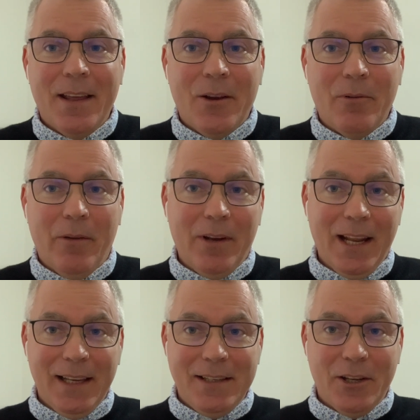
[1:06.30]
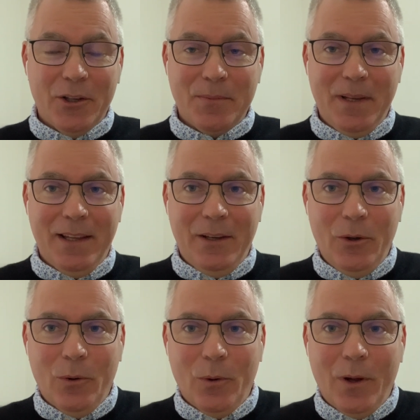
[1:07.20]
Reverend Ellie tells me that
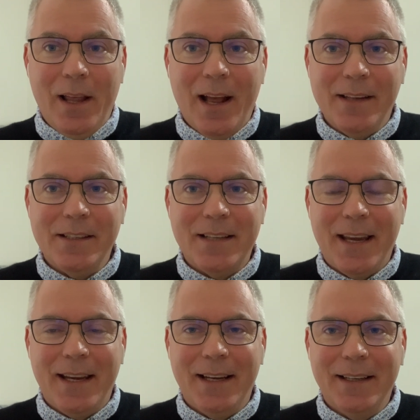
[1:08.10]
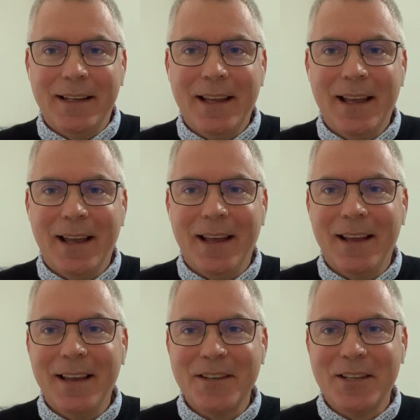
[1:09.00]
you're undertaking
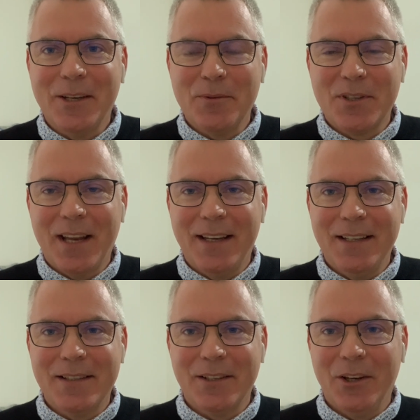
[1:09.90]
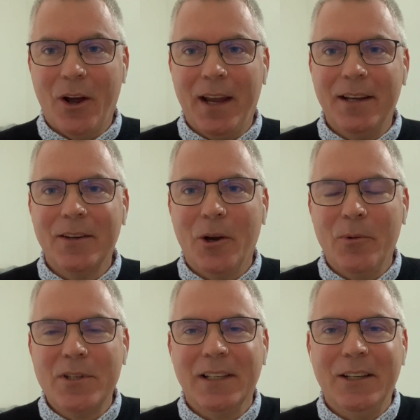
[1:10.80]
a set of studies that I
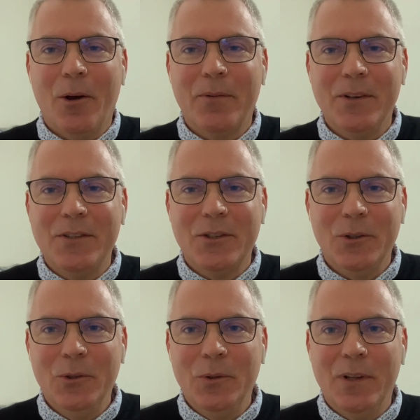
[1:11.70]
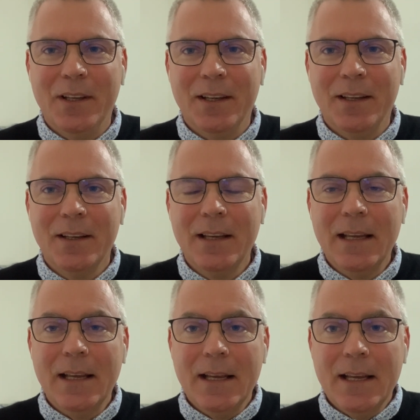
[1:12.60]
originally offered to the
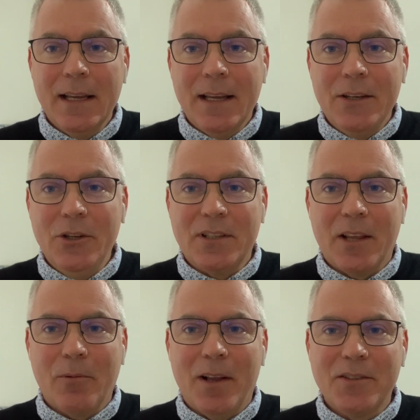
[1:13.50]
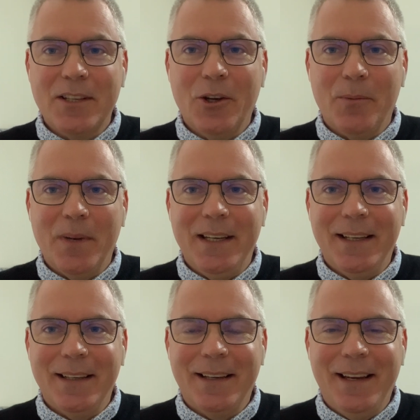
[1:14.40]
New South Wales Synod
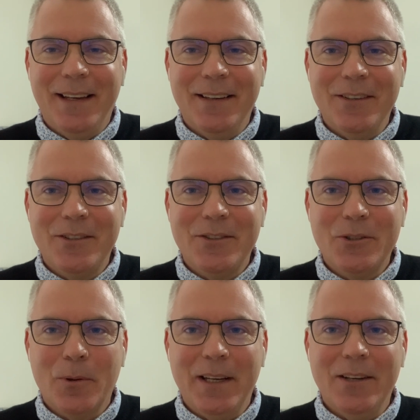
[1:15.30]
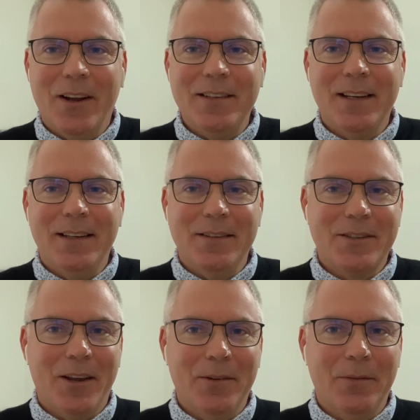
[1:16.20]
meeting in 2019.
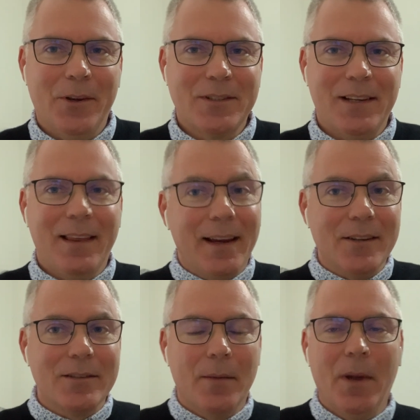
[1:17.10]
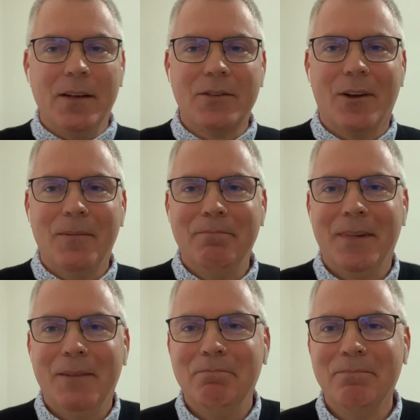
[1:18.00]
So firstly, thank you so much.
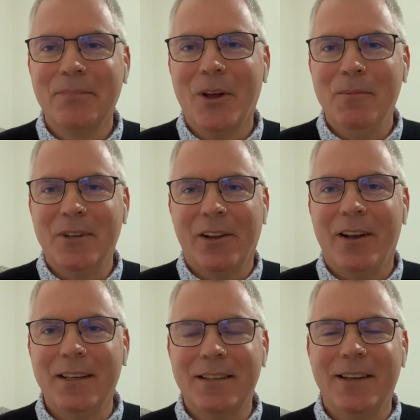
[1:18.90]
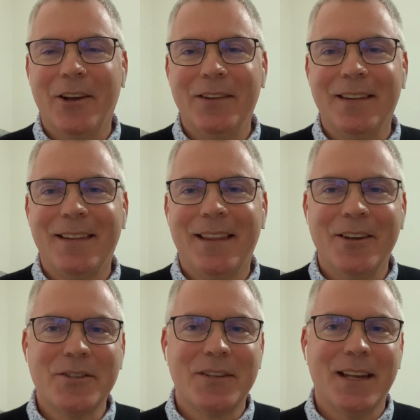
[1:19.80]
I'm delighted to know that
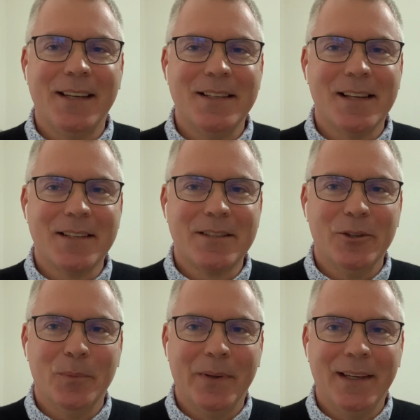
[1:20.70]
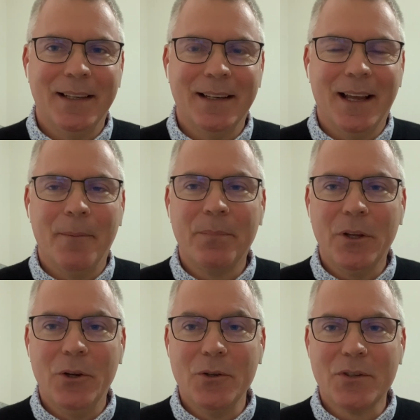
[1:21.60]
those studies are still being
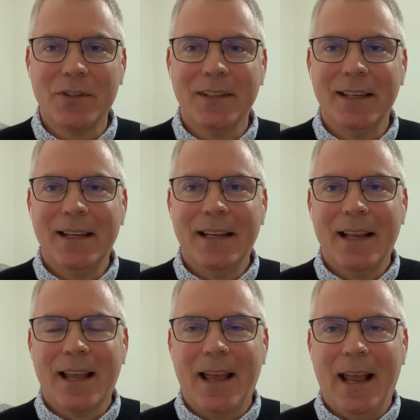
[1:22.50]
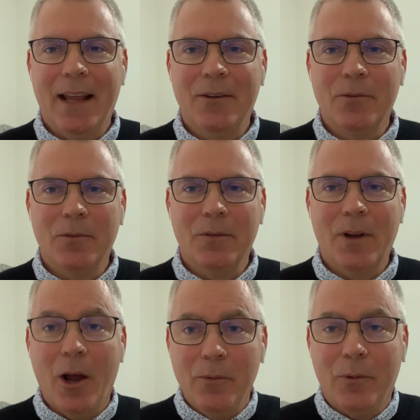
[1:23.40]
used, and
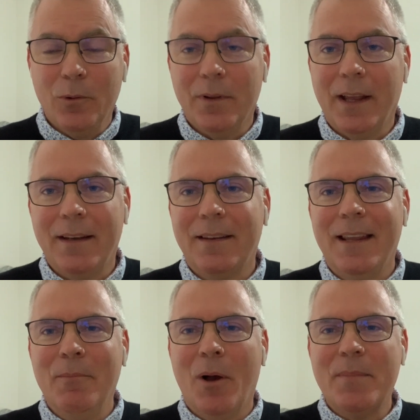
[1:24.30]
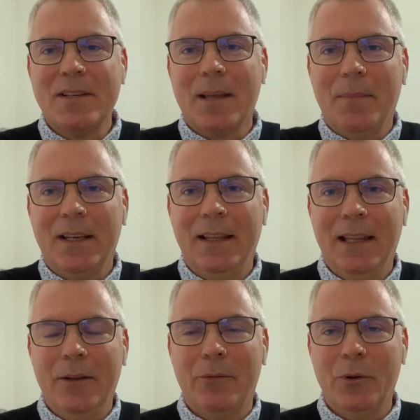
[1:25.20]
hopeful that there might be something in
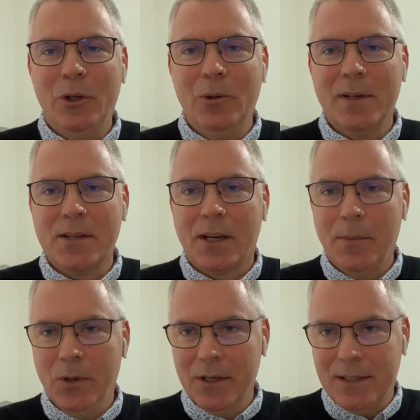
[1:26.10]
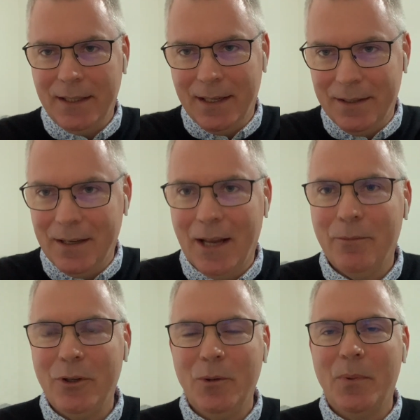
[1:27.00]
there for you as a community and
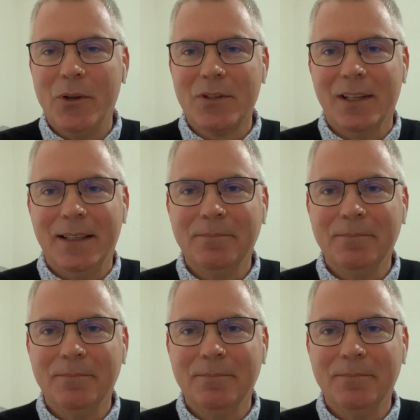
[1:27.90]
for you personally.